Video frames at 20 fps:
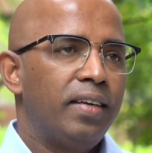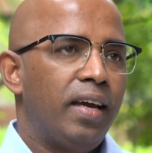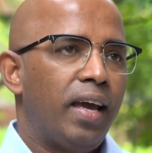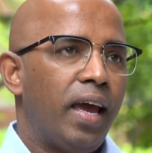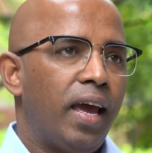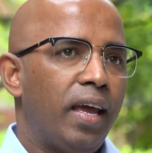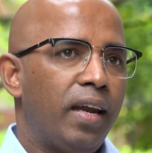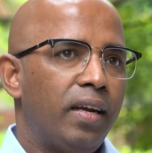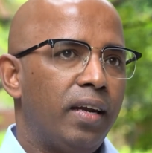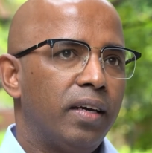
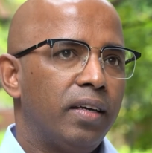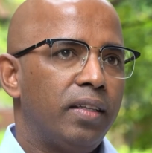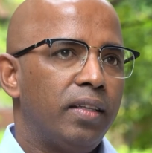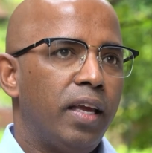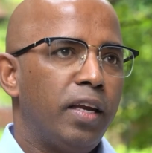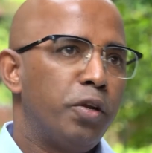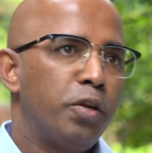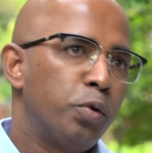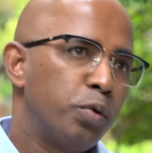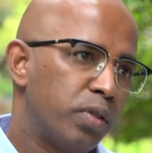and uh,
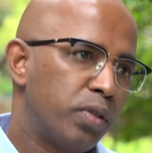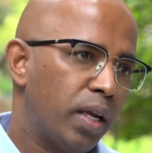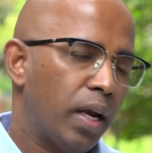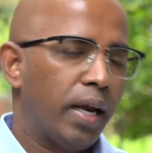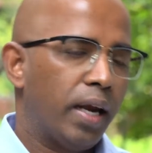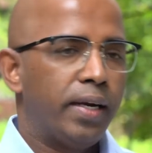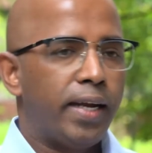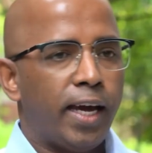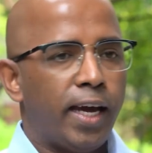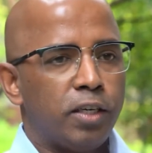then
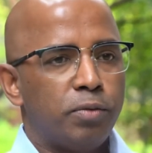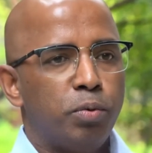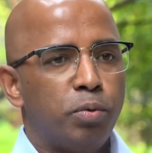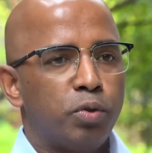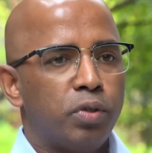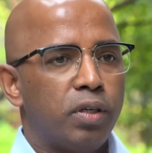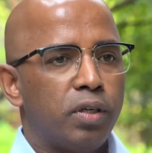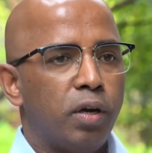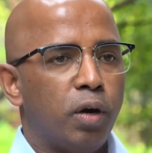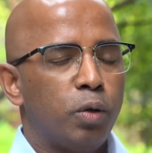using
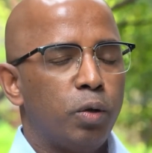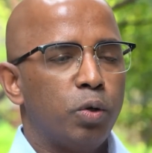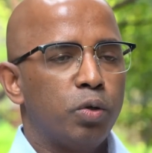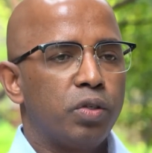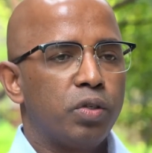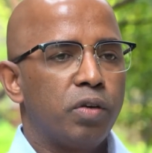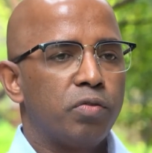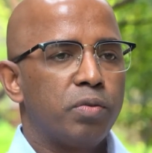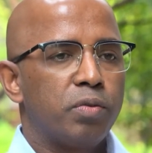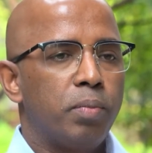dashboards and all
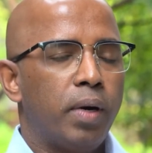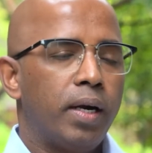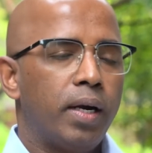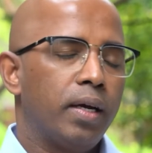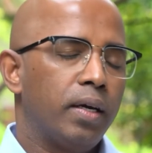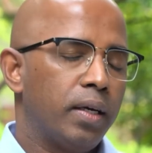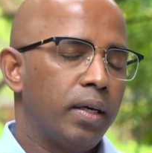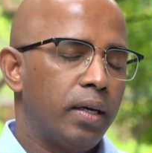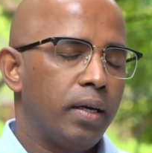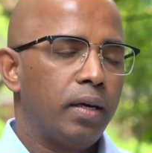those stuffs,
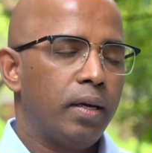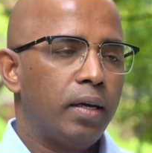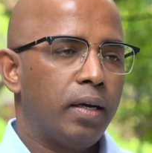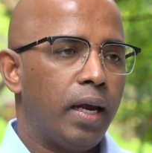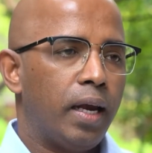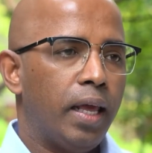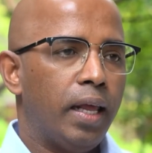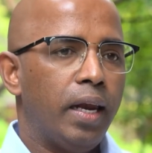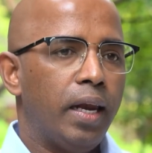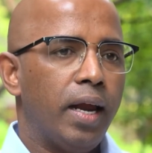but I
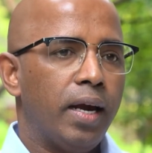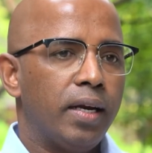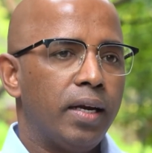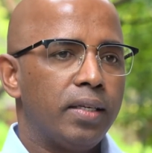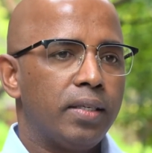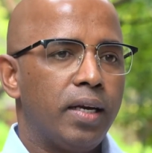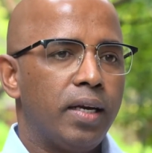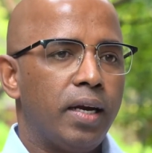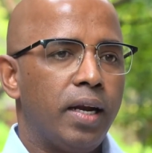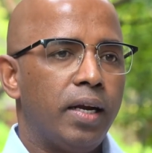clearly
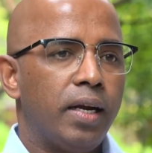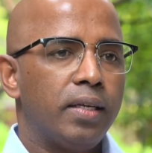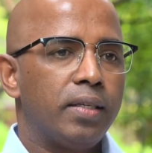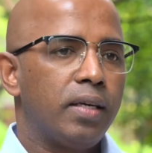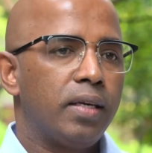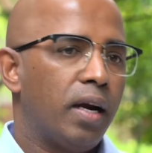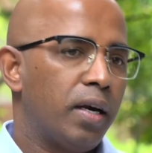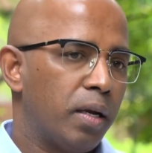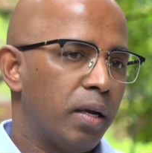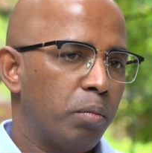understand it
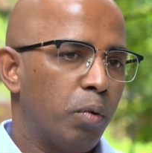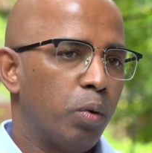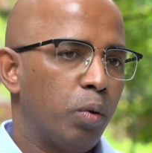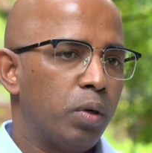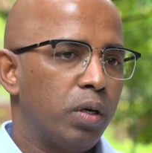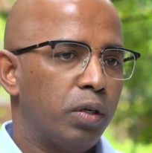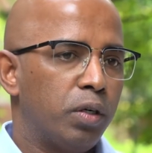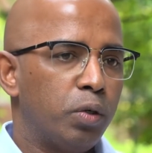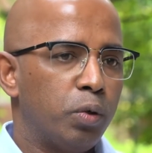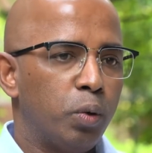is not
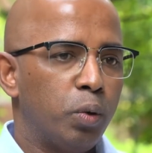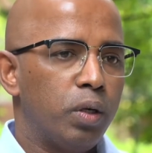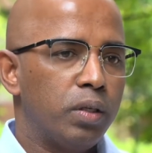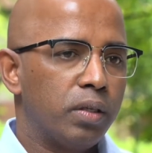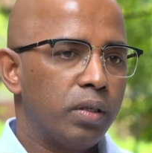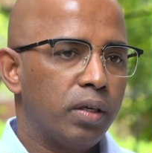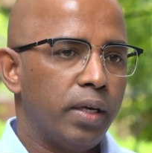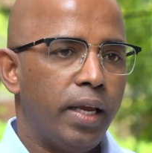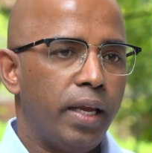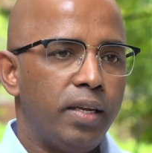about uh,
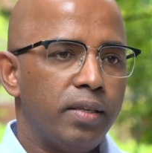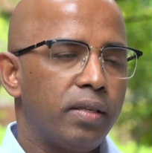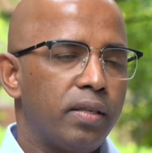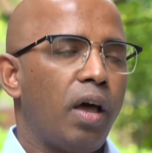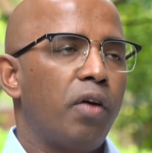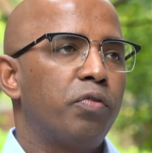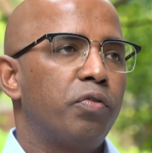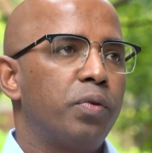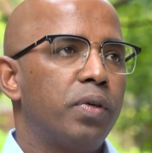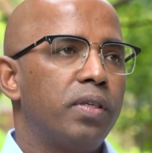tools or any
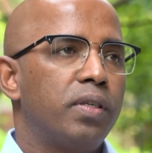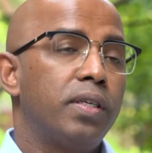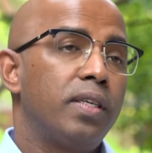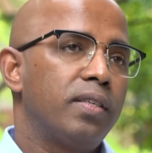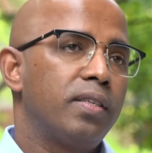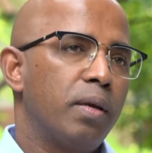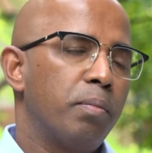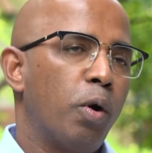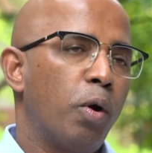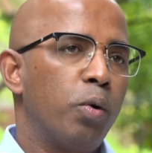softwares. It
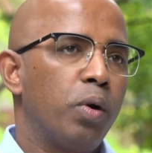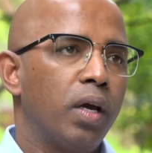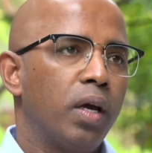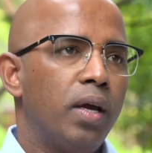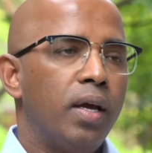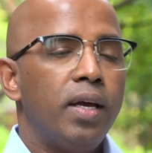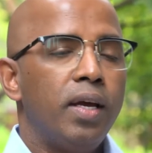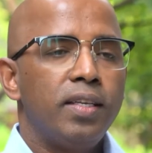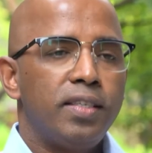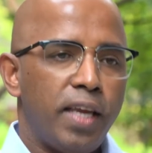is about
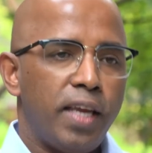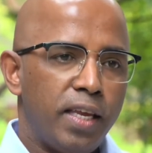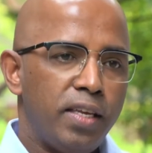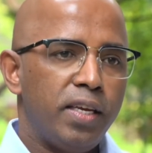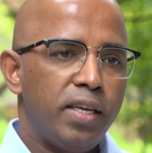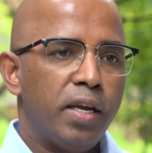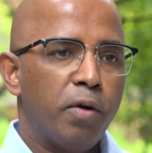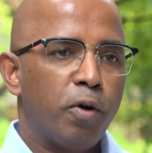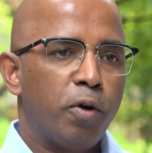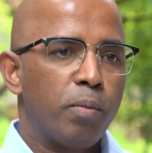
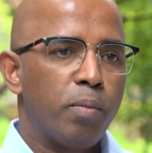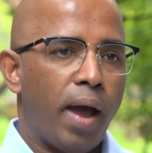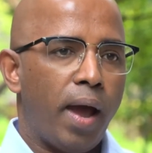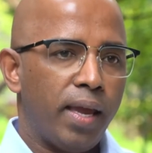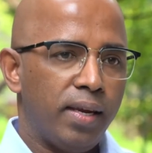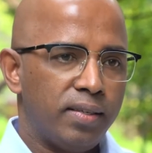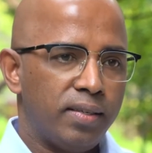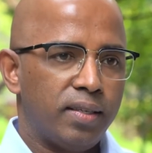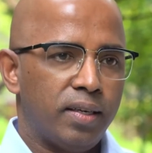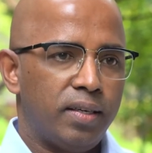changing your
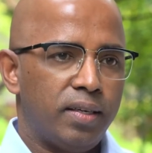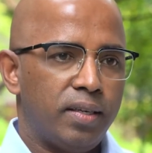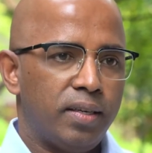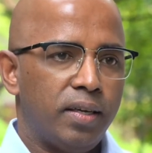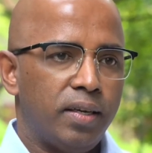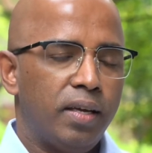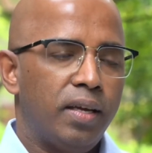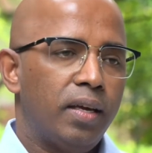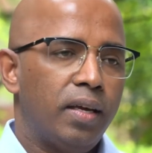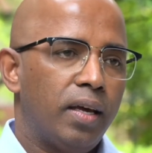mindset,
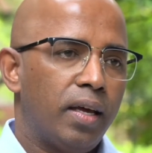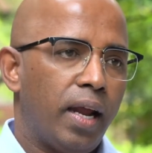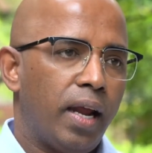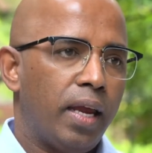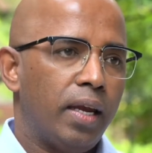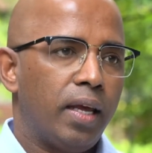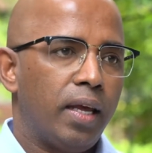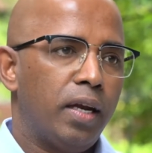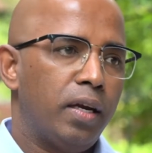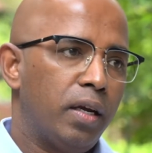
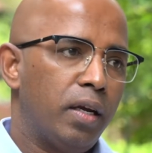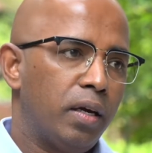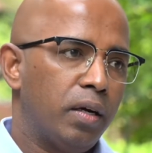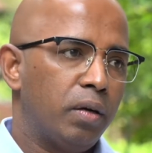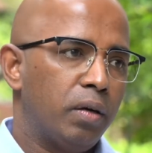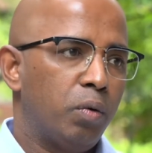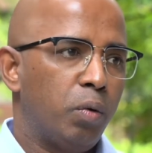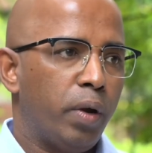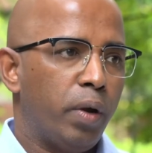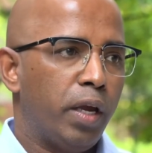right, and
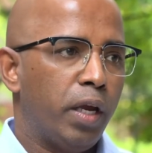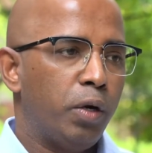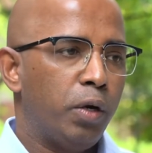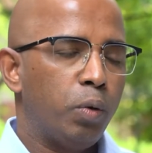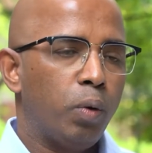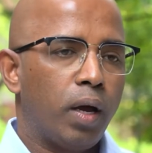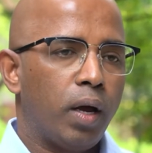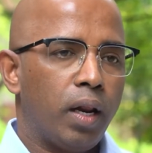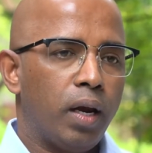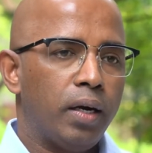uh, going
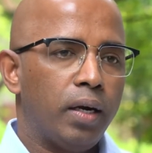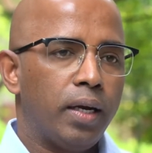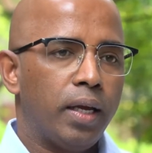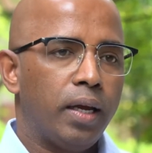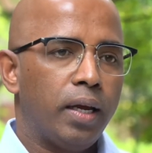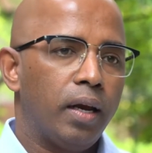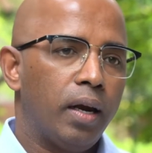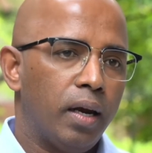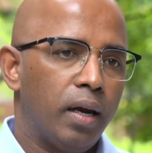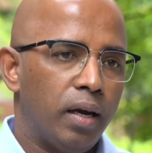into
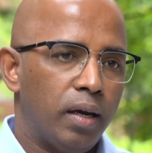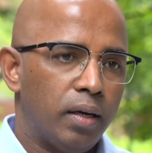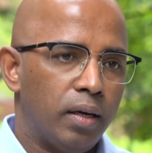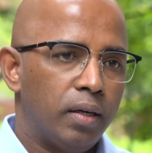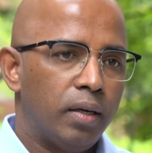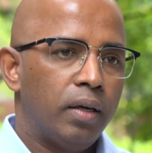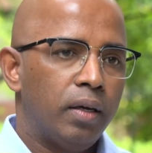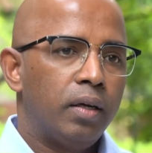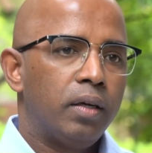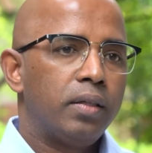analytical uh,
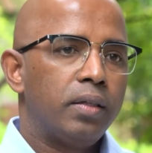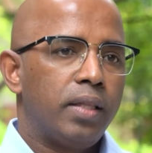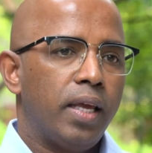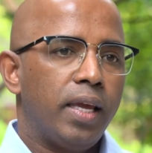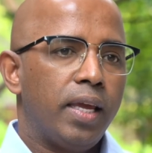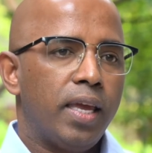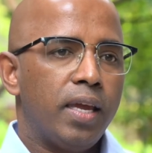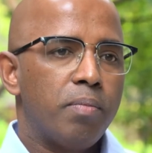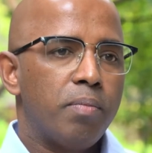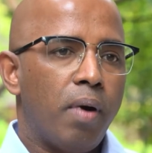
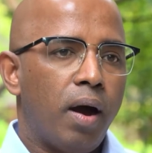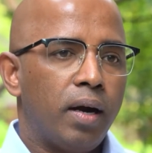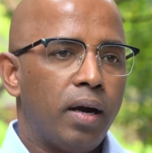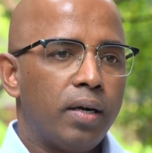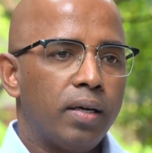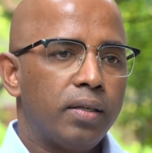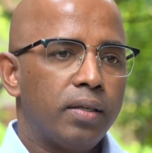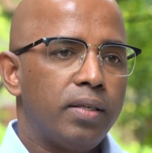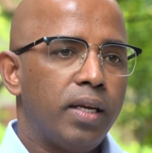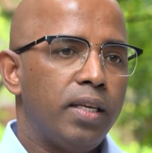thinking
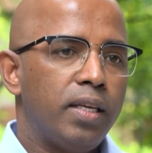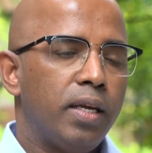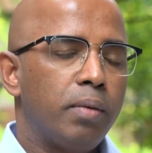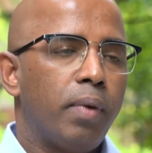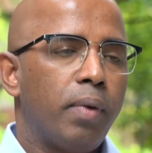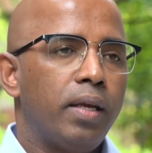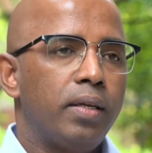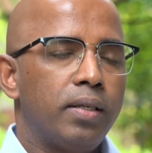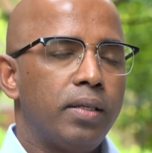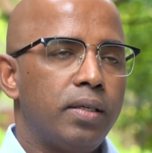part. Uh, changing
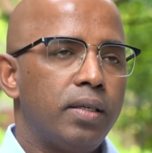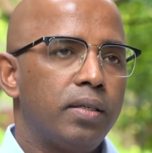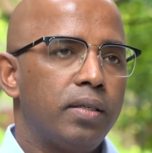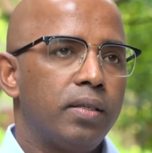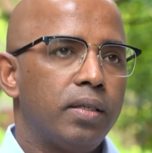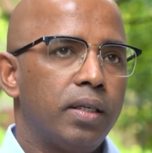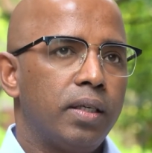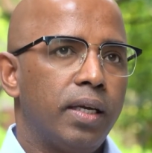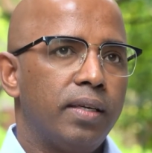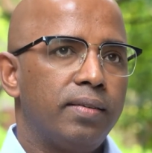mindset
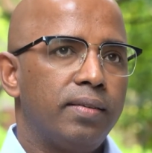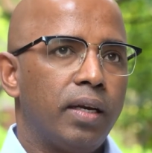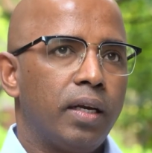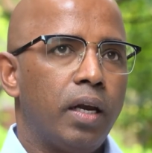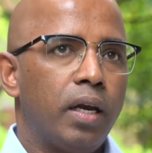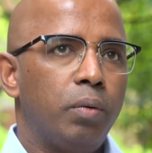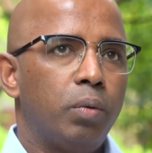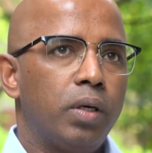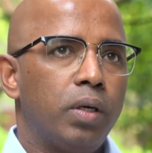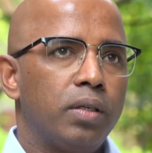is uh,
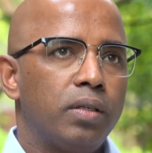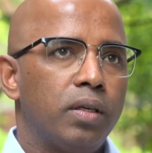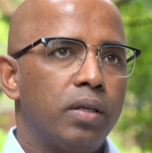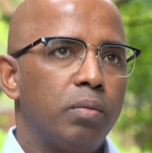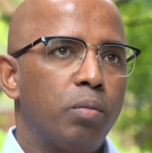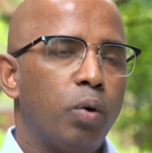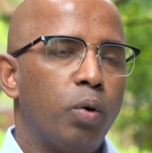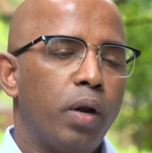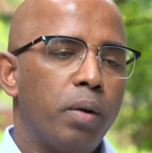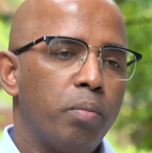exactly what is
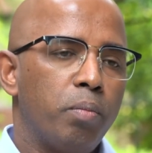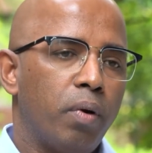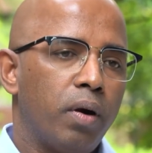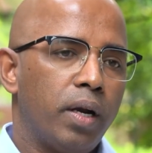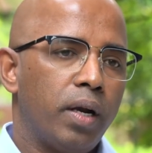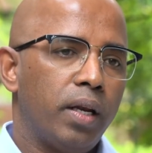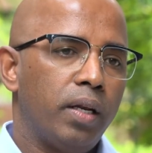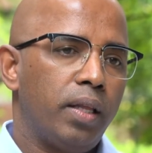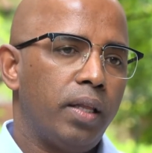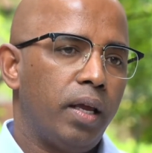uh, more
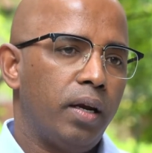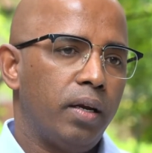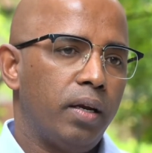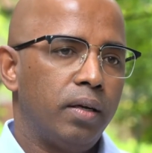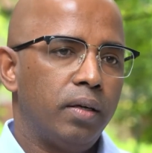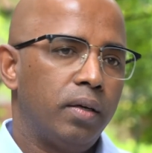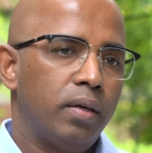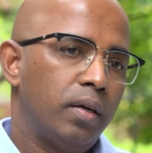important than,